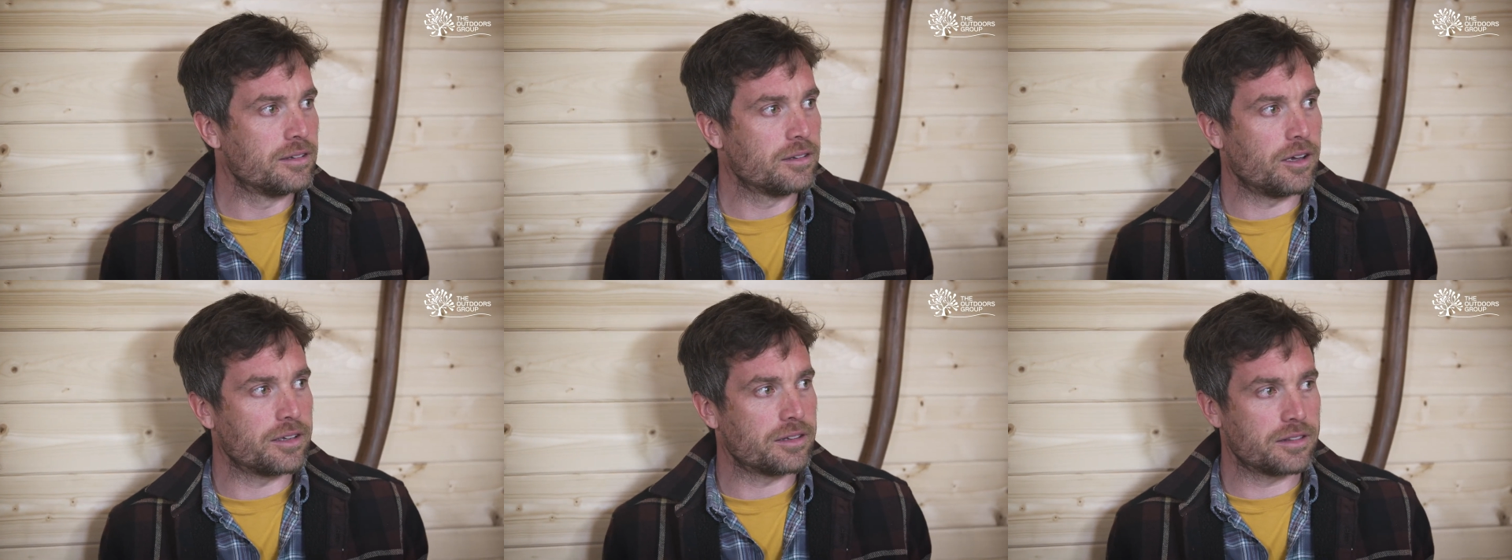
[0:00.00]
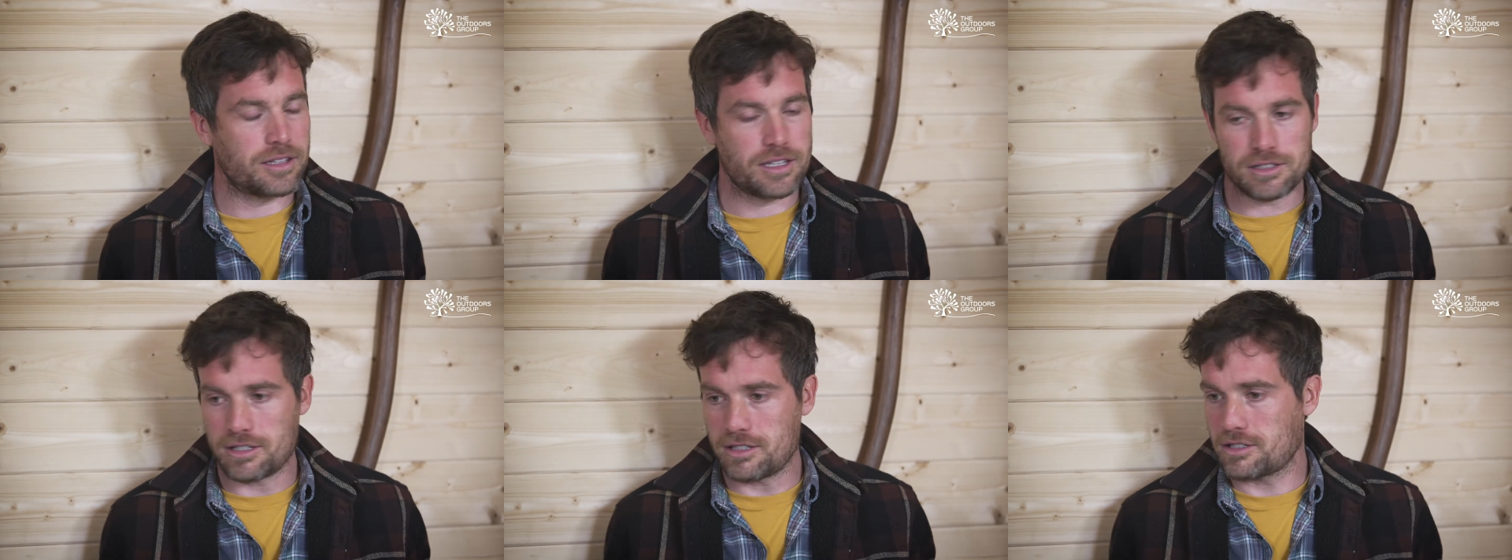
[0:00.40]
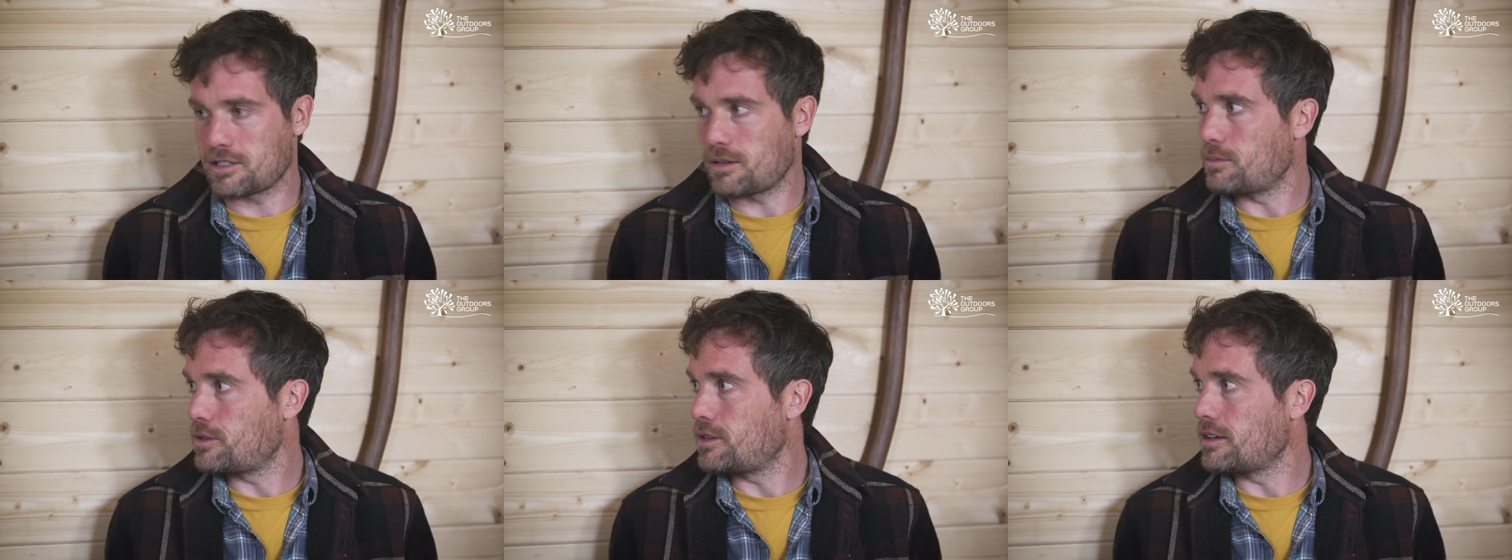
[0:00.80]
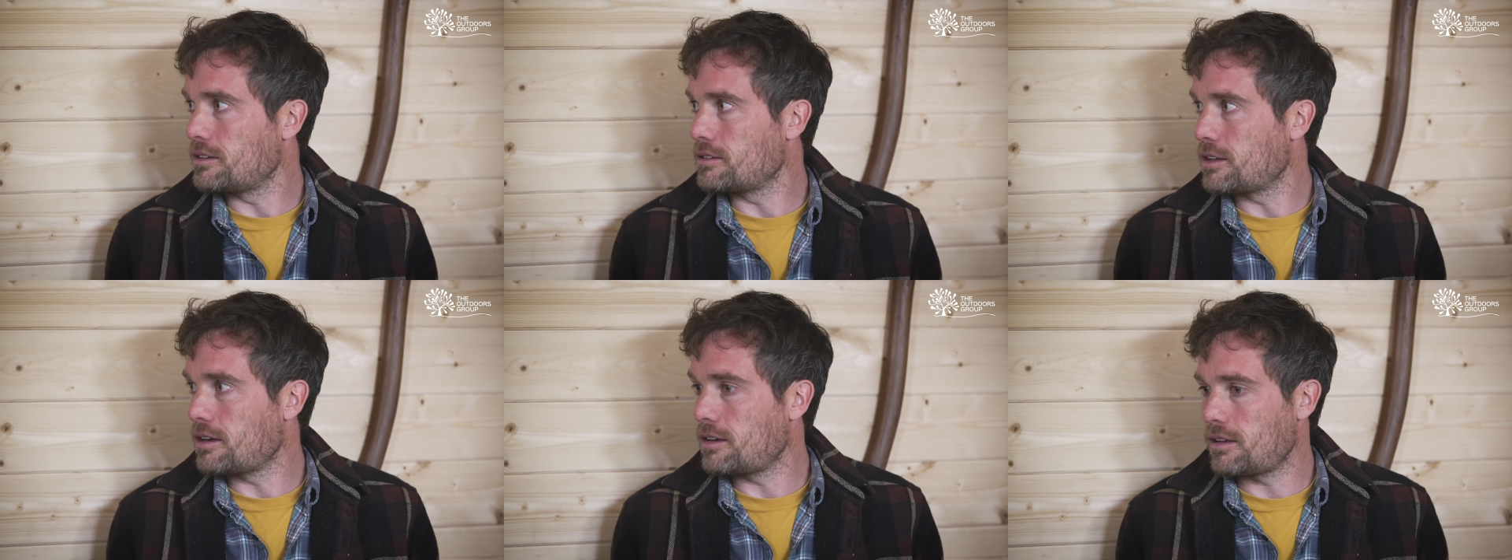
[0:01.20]
Like, this is
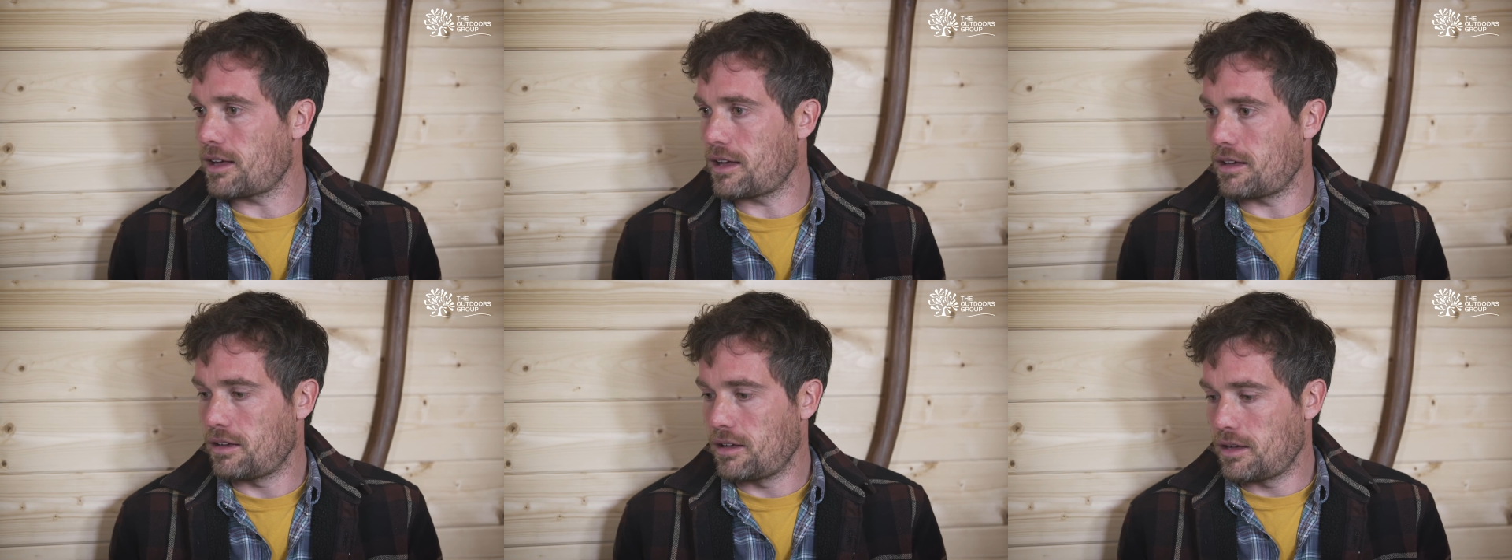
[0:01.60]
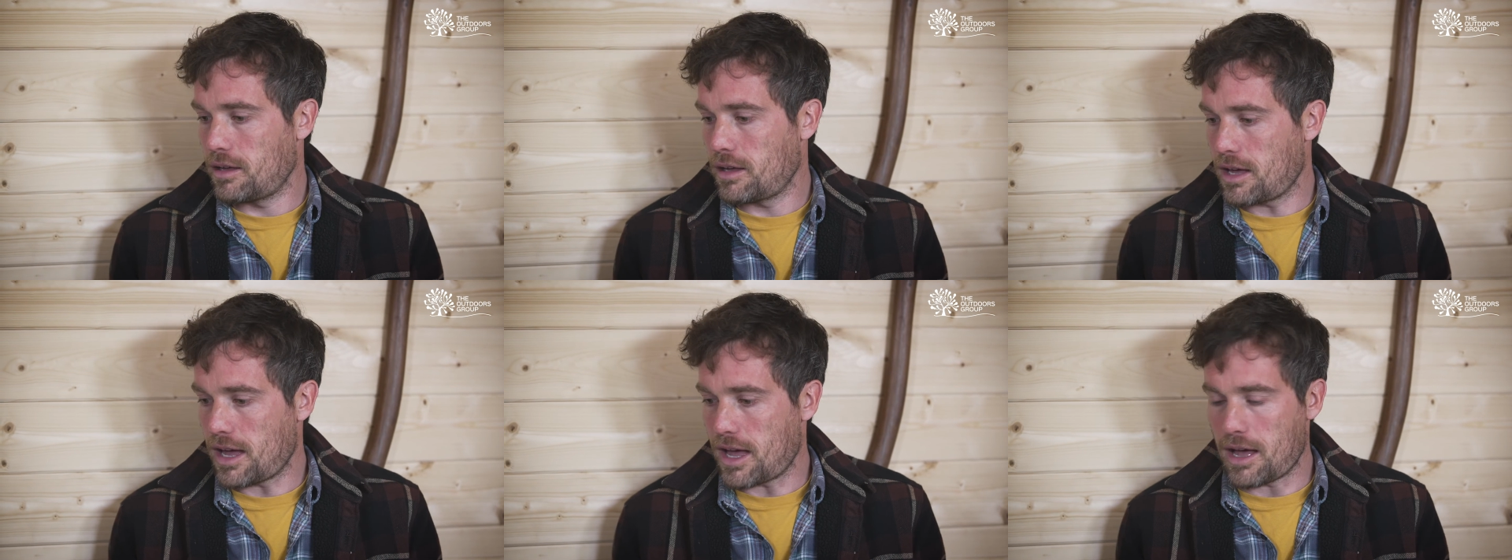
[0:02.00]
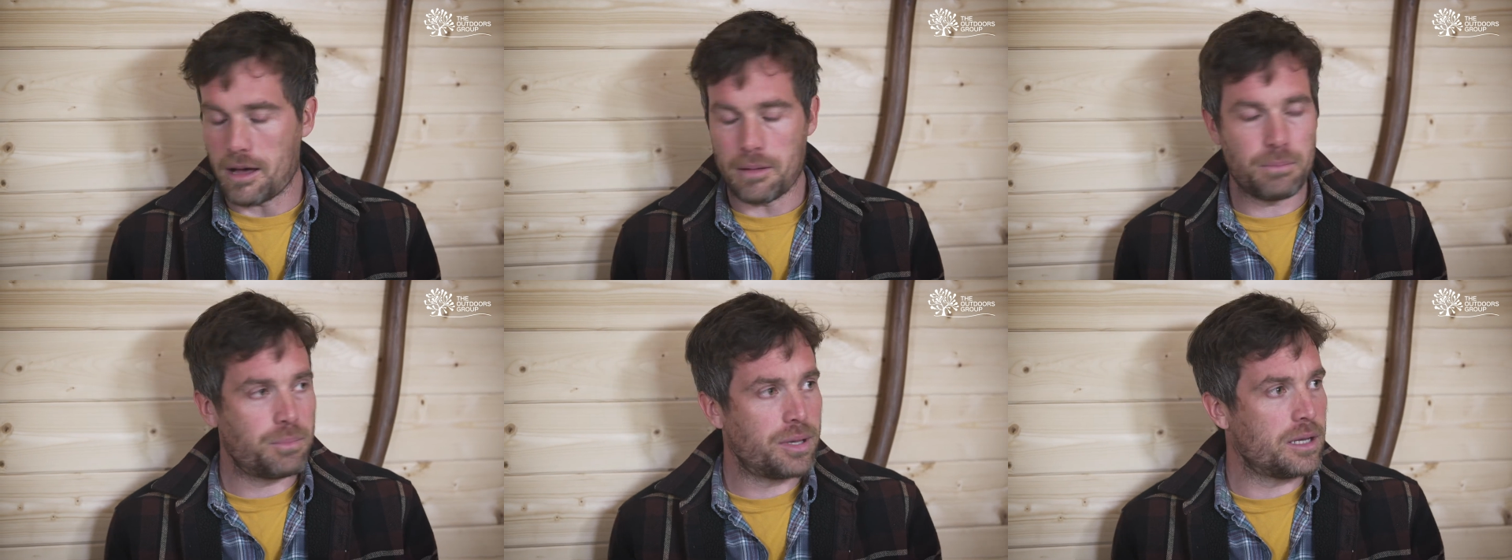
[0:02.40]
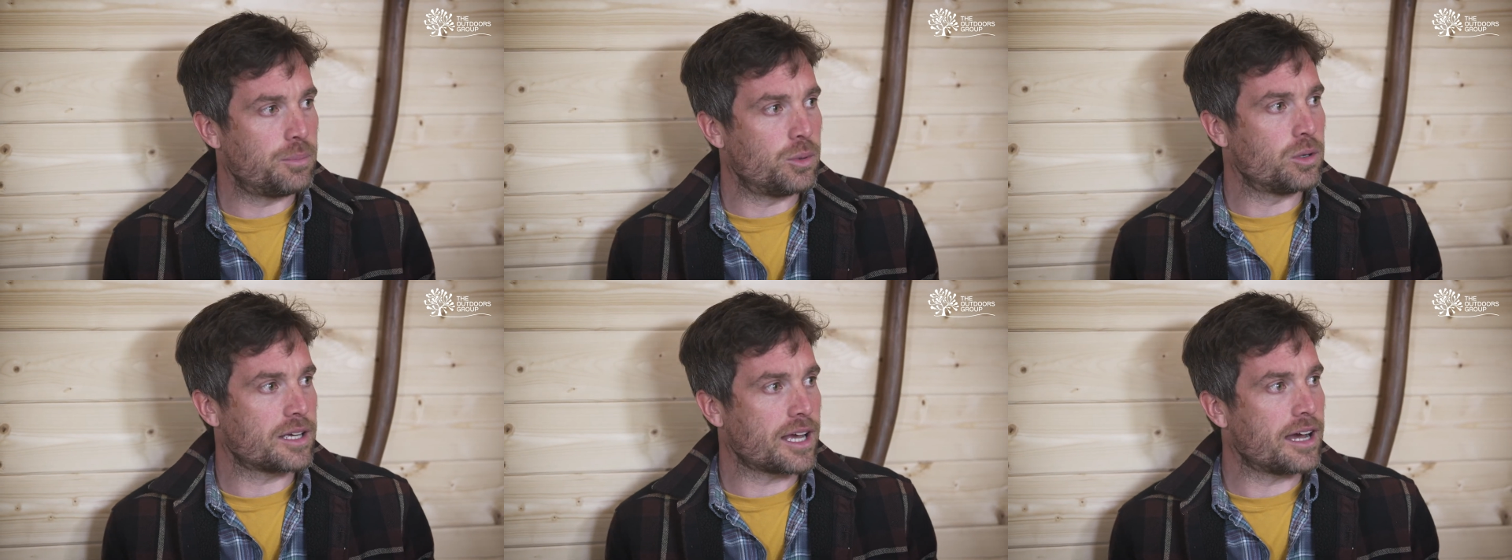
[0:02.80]
something that
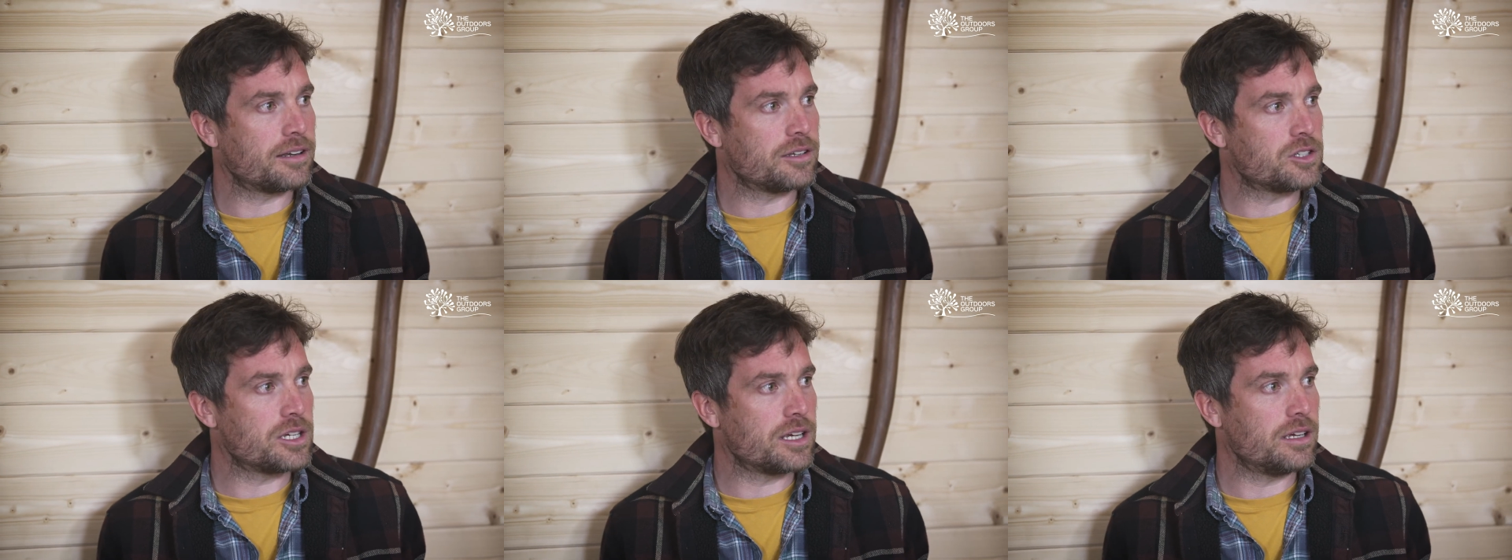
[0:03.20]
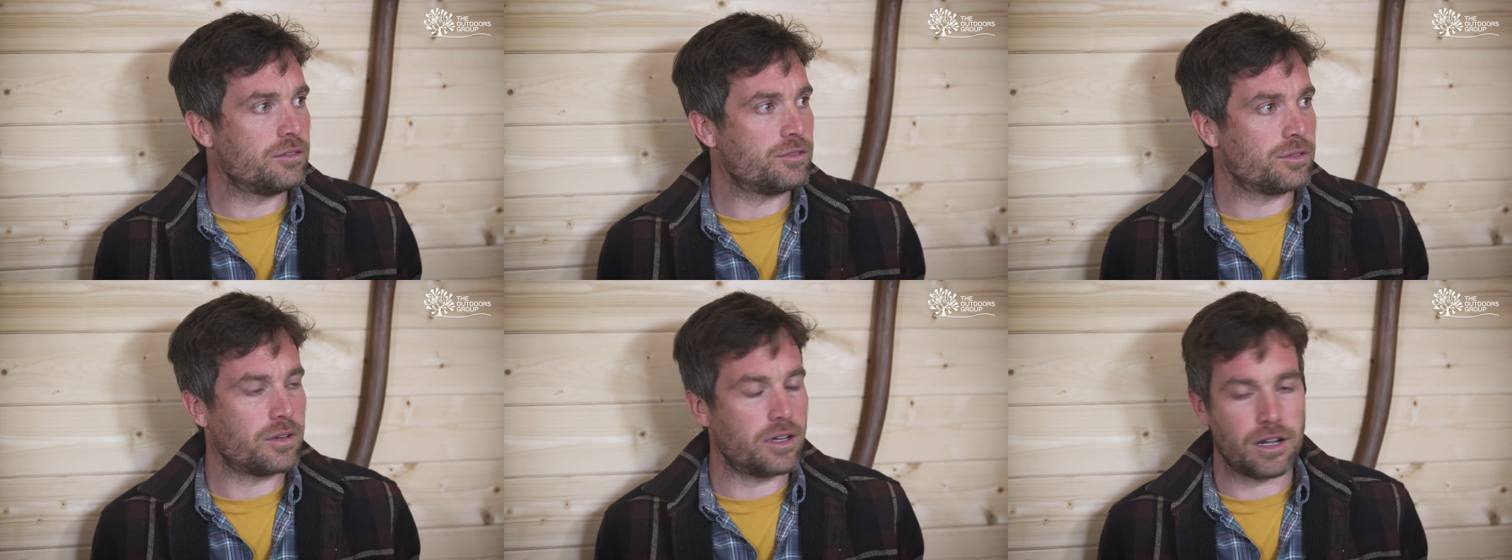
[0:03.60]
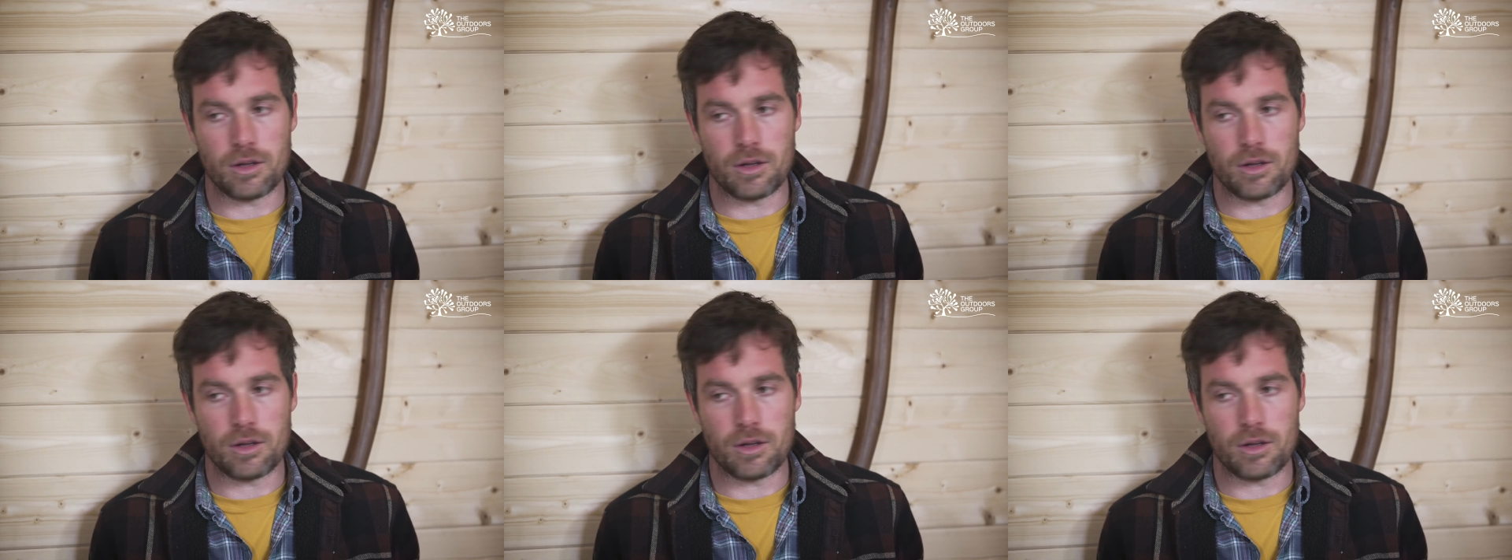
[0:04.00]
people can achieve.